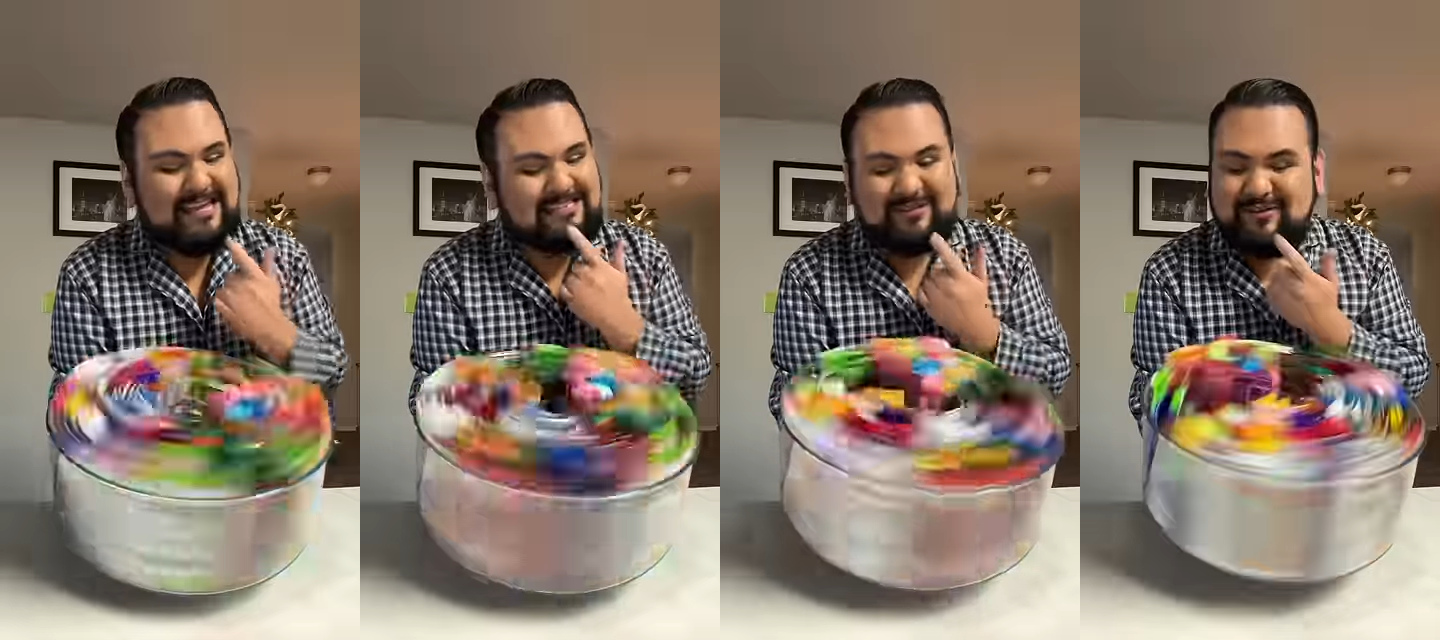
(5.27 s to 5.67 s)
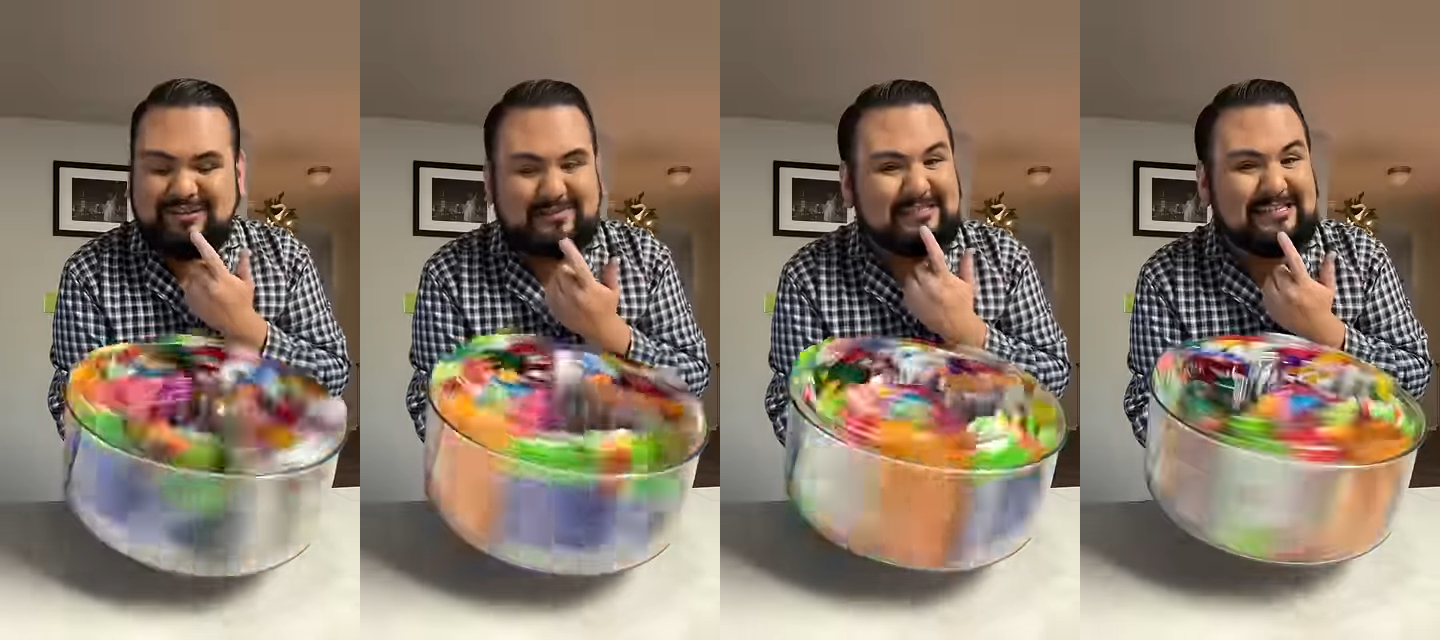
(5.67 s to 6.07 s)
It's
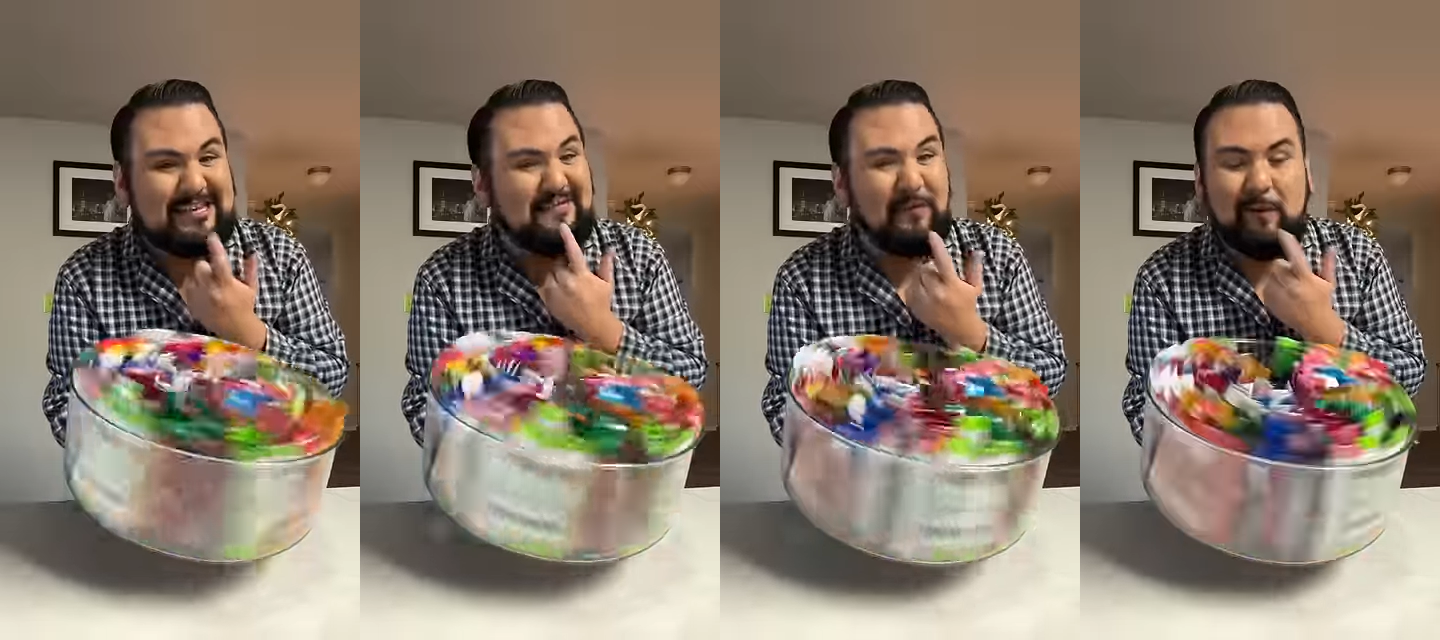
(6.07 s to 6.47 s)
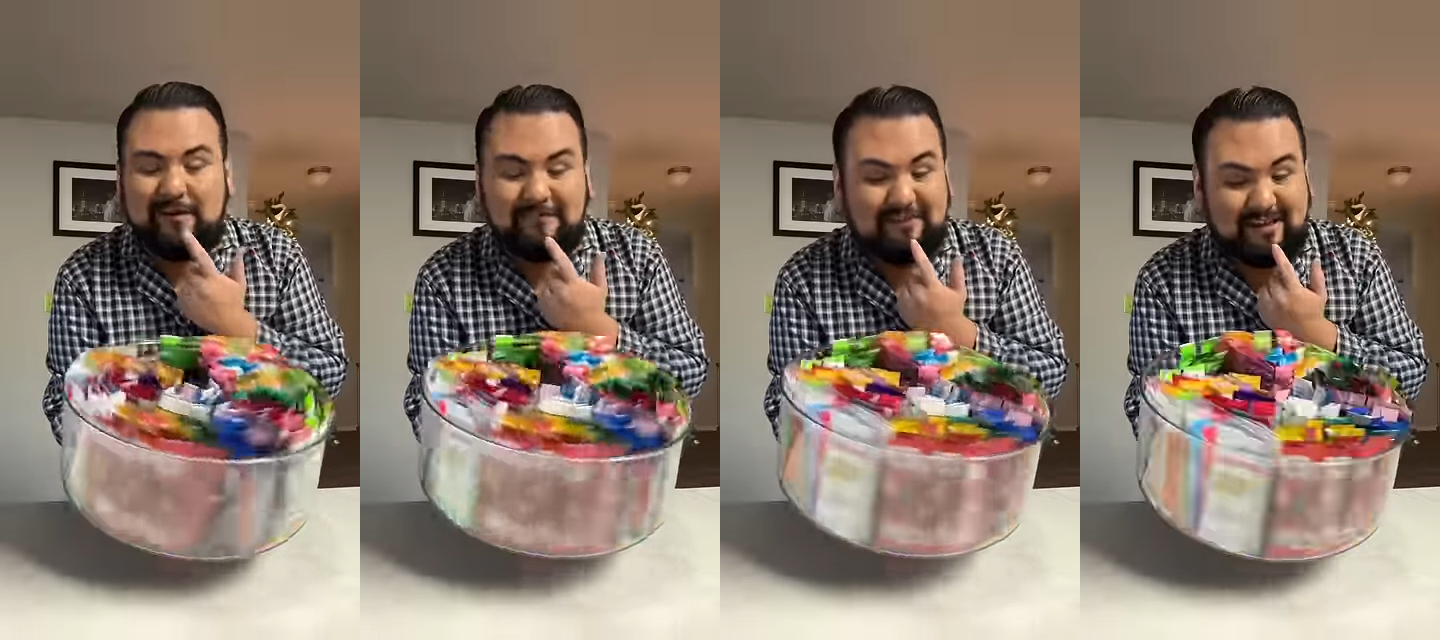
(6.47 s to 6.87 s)
Christmas Eve.
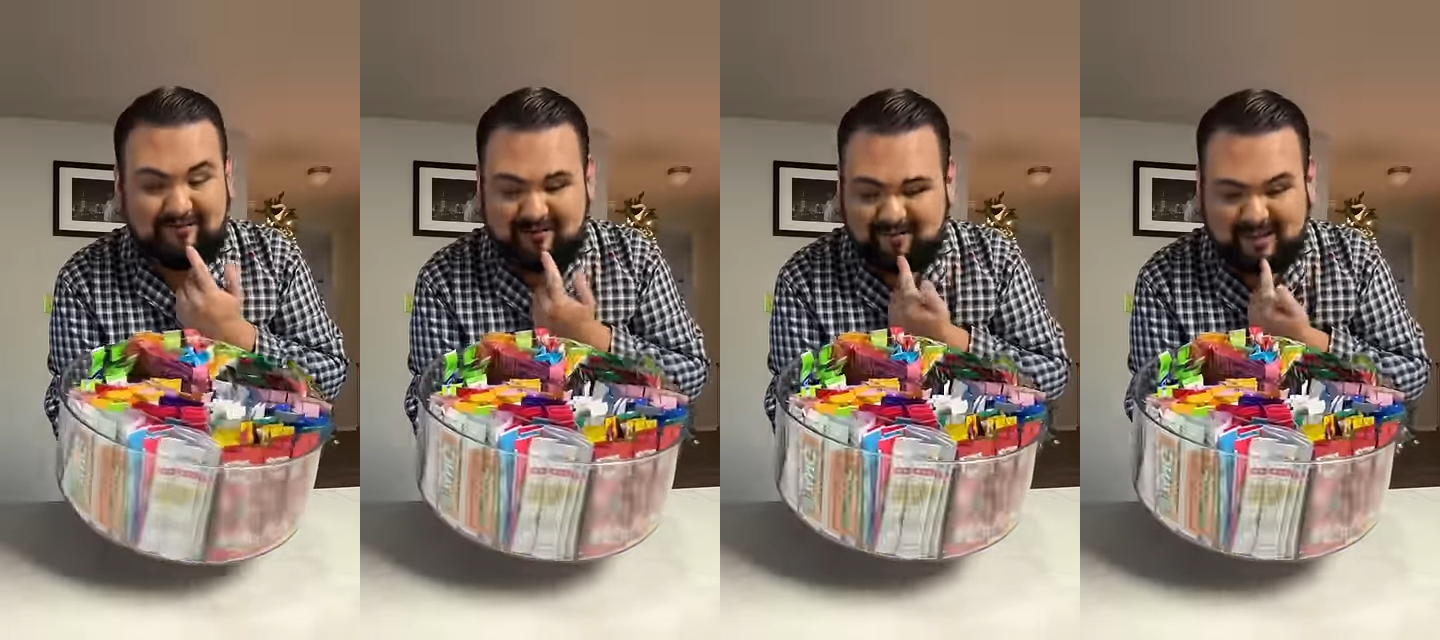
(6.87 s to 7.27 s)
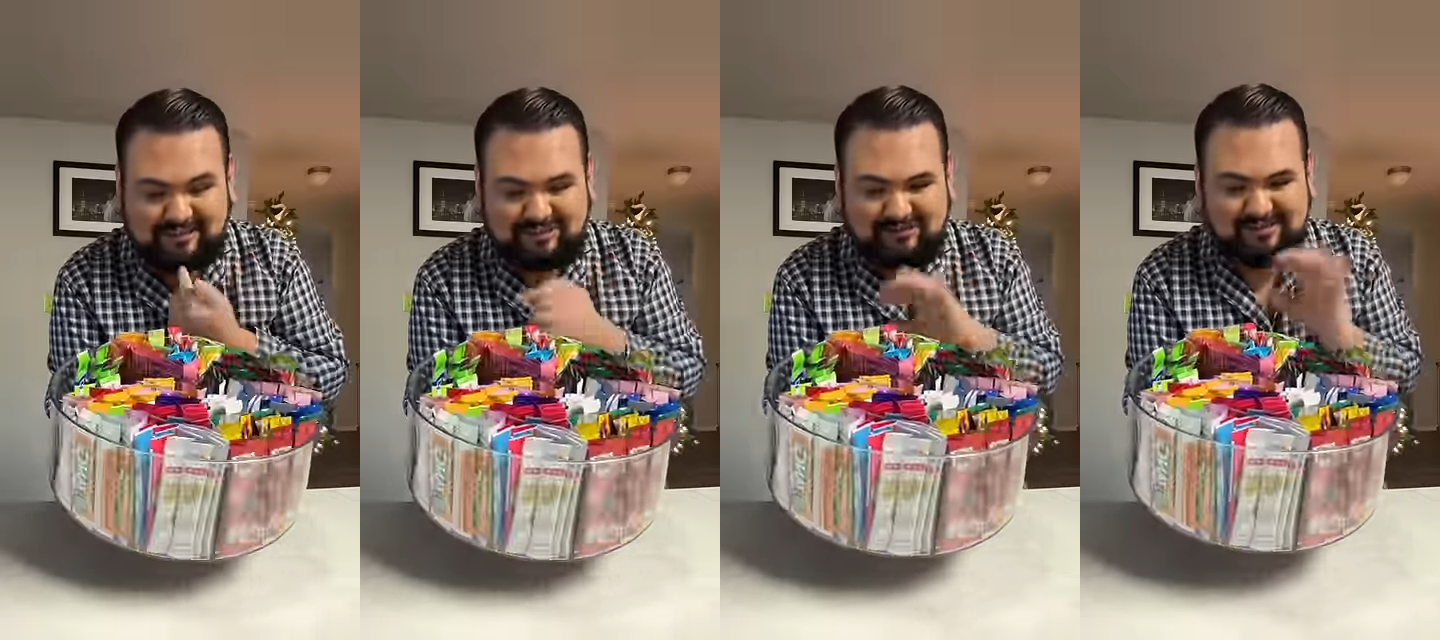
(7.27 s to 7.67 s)
What flavor am I
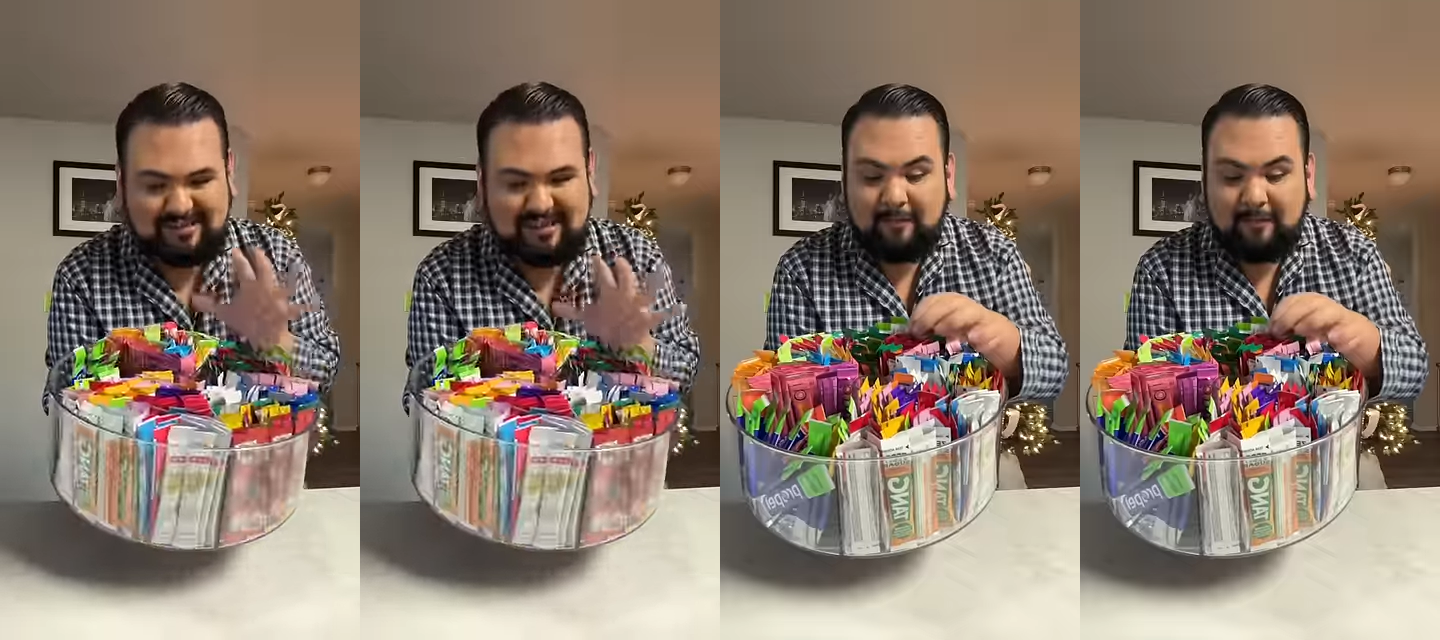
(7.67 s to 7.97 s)
choosing?